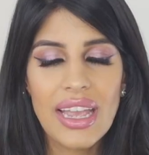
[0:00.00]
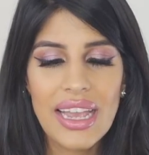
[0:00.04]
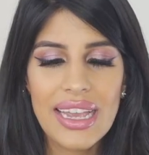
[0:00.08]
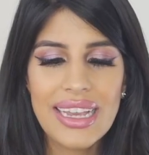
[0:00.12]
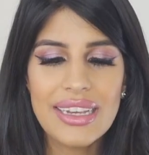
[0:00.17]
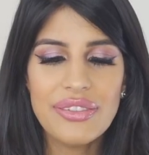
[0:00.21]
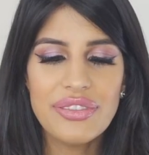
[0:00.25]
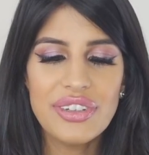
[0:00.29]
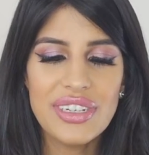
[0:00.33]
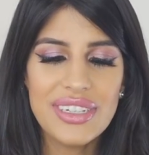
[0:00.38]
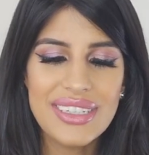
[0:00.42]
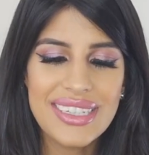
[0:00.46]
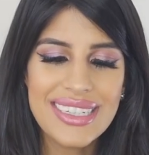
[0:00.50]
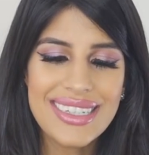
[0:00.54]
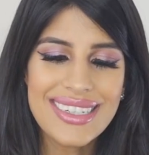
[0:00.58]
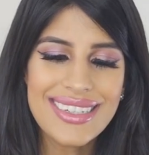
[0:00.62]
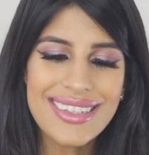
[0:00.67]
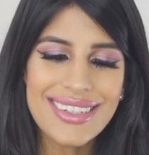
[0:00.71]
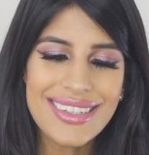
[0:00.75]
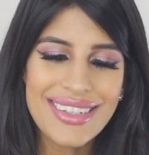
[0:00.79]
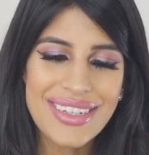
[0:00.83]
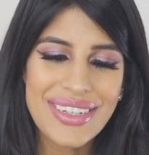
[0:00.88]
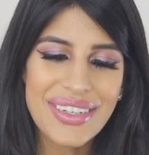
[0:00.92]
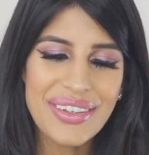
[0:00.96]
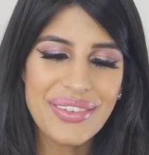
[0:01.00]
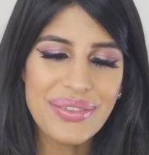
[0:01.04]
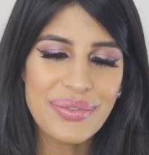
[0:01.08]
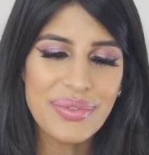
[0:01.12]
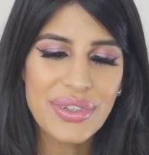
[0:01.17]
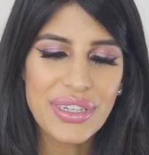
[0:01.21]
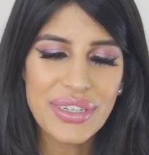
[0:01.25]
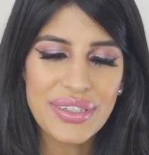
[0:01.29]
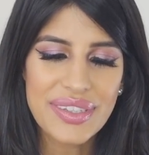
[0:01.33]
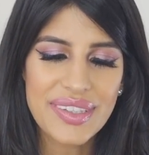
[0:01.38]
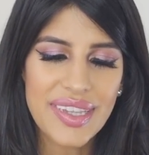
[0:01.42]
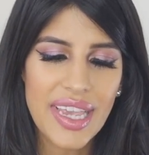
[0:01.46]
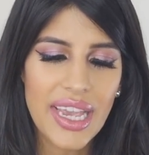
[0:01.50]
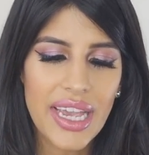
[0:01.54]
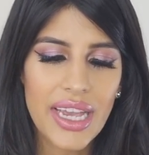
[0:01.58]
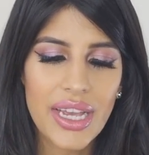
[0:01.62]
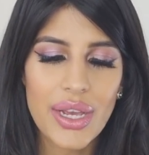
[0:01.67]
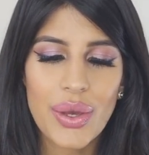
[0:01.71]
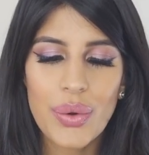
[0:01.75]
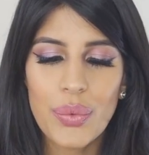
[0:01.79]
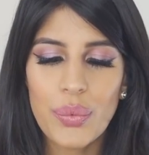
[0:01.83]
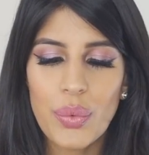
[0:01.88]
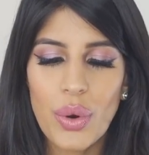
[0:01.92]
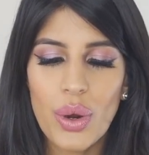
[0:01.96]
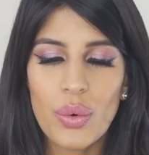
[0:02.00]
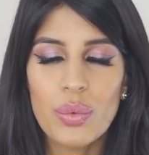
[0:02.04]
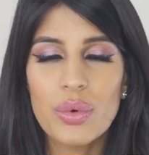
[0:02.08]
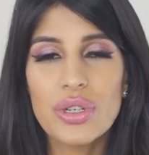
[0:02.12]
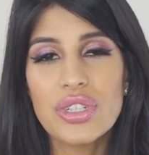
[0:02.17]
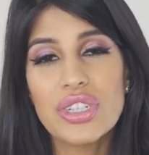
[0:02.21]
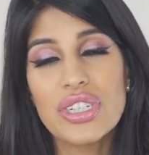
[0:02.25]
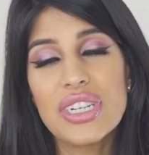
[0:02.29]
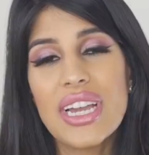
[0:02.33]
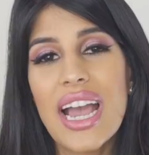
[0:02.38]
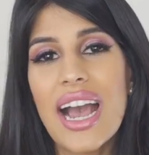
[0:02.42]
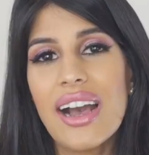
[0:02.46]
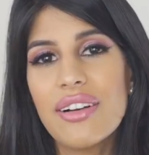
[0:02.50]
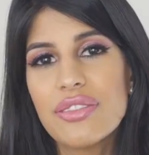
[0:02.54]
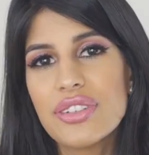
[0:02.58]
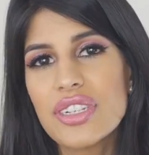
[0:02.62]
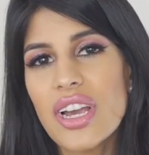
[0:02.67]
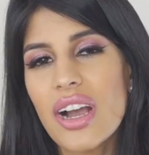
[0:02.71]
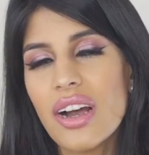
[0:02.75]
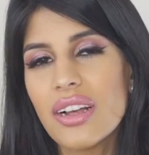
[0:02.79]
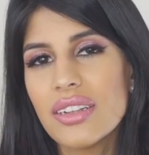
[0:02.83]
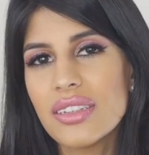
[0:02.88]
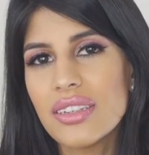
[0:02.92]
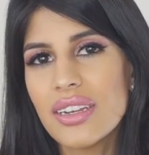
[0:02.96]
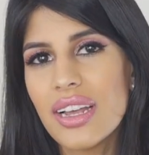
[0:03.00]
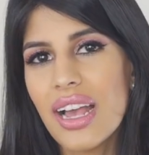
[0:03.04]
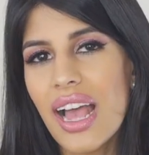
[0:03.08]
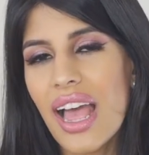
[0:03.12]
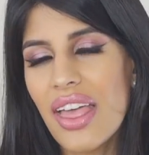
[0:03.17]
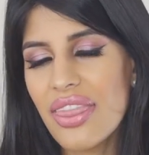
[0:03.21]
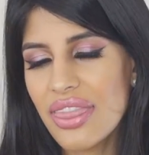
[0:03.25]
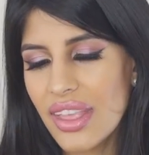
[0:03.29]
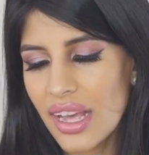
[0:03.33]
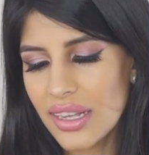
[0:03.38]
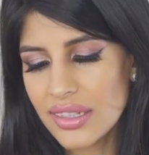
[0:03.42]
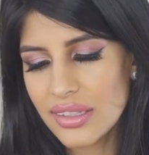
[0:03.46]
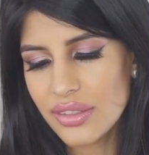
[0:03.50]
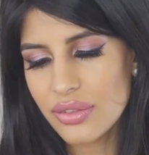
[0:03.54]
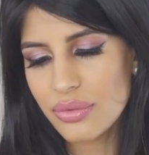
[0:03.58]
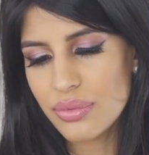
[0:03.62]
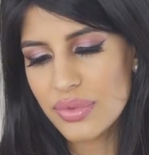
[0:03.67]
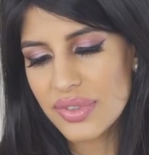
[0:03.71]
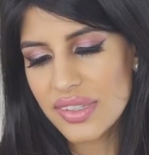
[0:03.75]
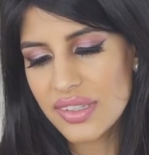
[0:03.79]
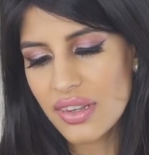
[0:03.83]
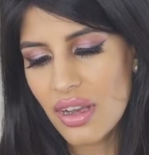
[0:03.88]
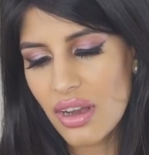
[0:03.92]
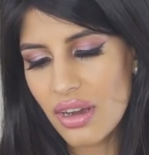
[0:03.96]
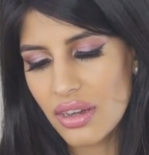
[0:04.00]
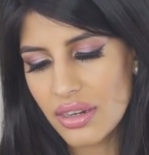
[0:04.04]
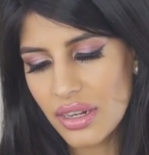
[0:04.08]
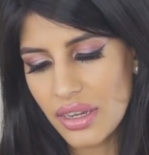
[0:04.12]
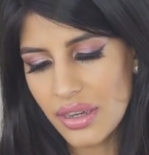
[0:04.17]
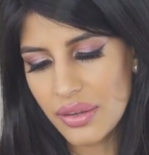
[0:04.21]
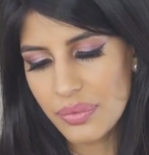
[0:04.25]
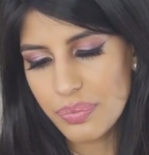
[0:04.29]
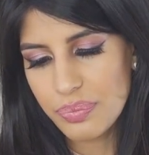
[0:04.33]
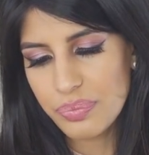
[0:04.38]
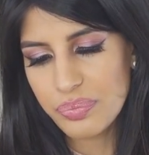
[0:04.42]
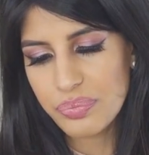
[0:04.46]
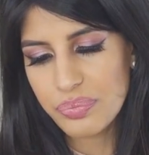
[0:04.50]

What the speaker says: If you didn't do music, what would you have done? And that's from Sana.